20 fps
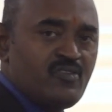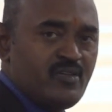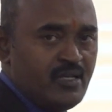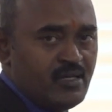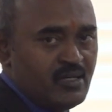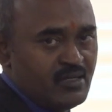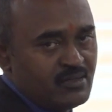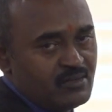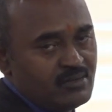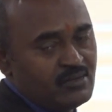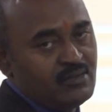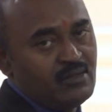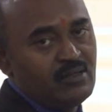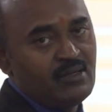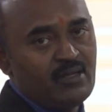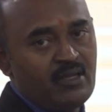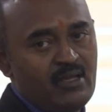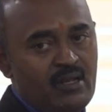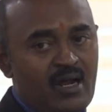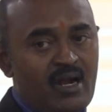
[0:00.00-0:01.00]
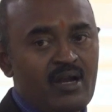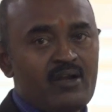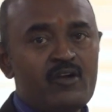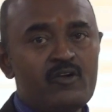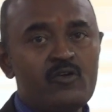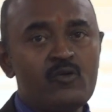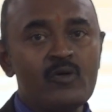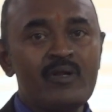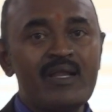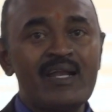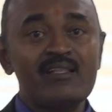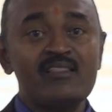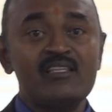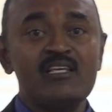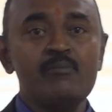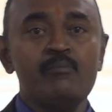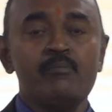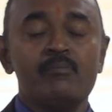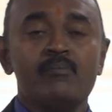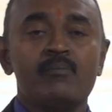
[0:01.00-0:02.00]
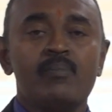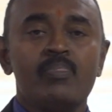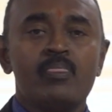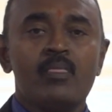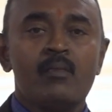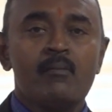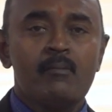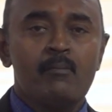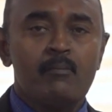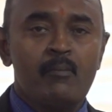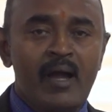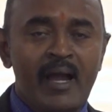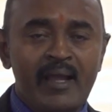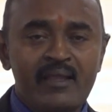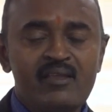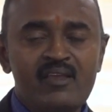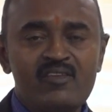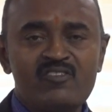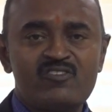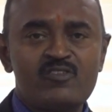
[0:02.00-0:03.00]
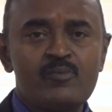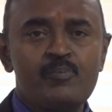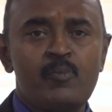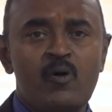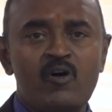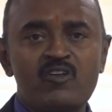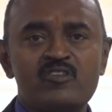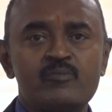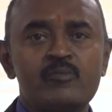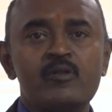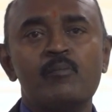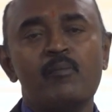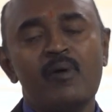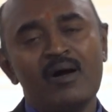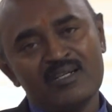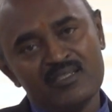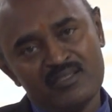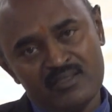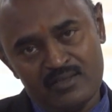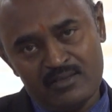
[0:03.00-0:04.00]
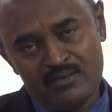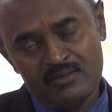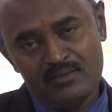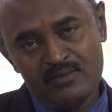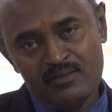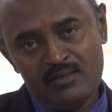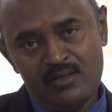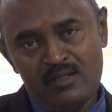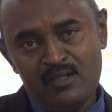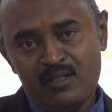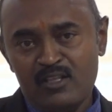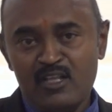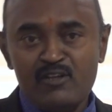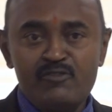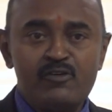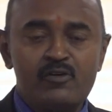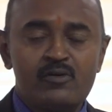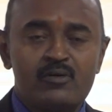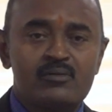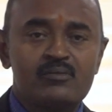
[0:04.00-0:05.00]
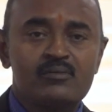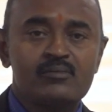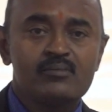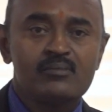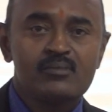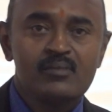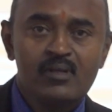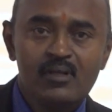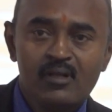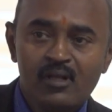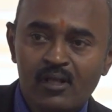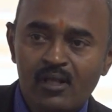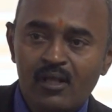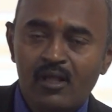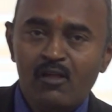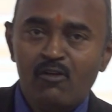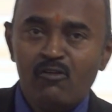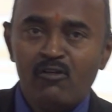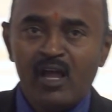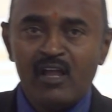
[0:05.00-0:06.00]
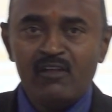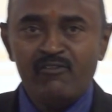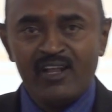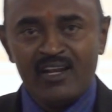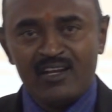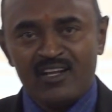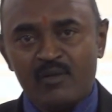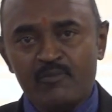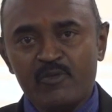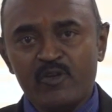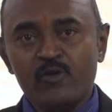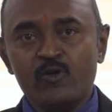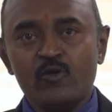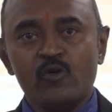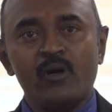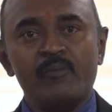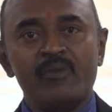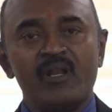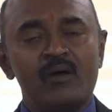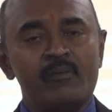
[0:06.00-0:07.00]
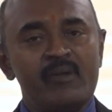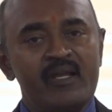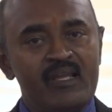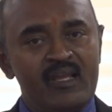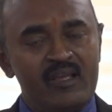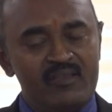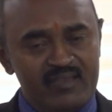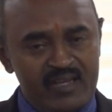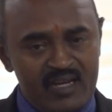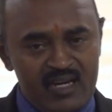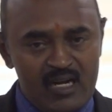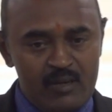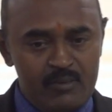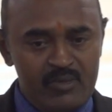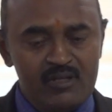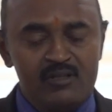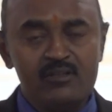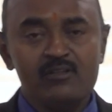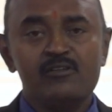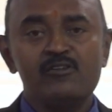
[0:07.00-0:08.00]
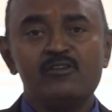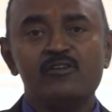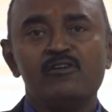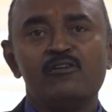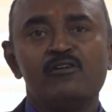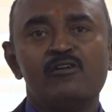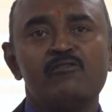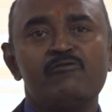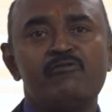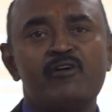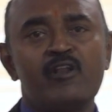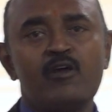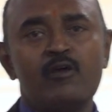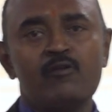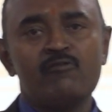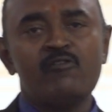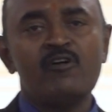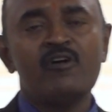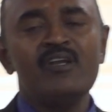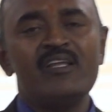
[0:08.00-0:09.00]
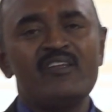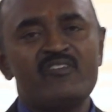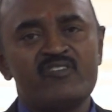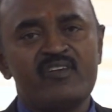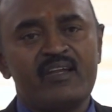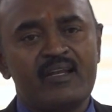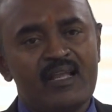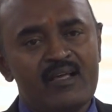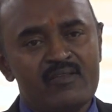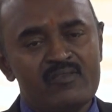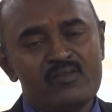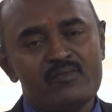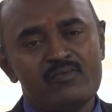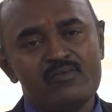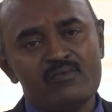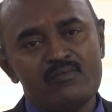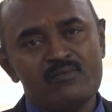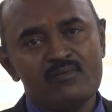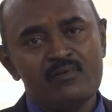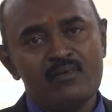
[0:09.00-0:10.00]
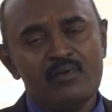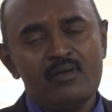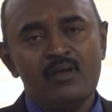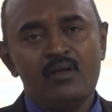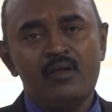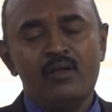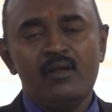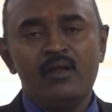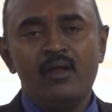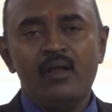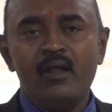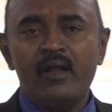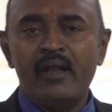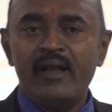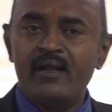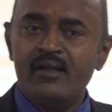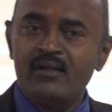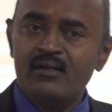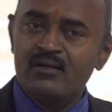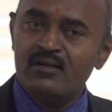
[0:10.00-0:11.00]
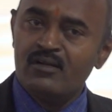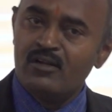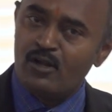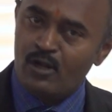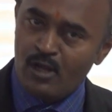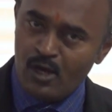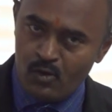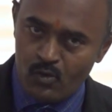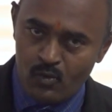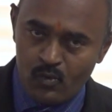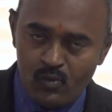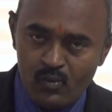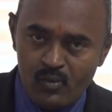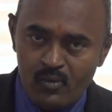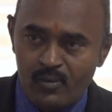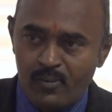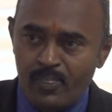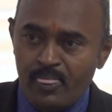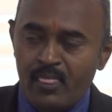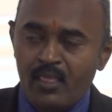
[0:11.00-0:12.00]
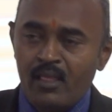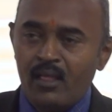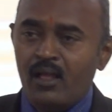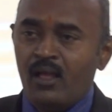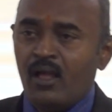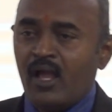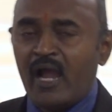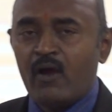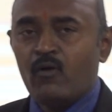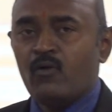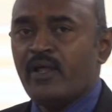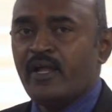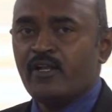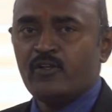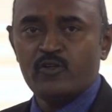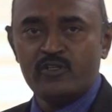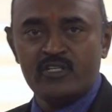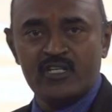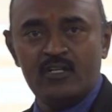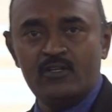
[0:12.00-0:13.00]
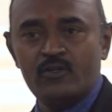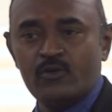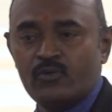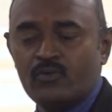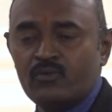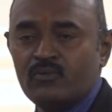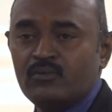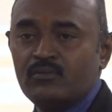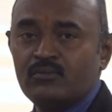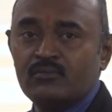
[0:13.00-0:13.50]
here in order to get the highest possible marks. Therefore, I welcome you to Abhiram IAS Academy for your world history classes. And now I would like to tell you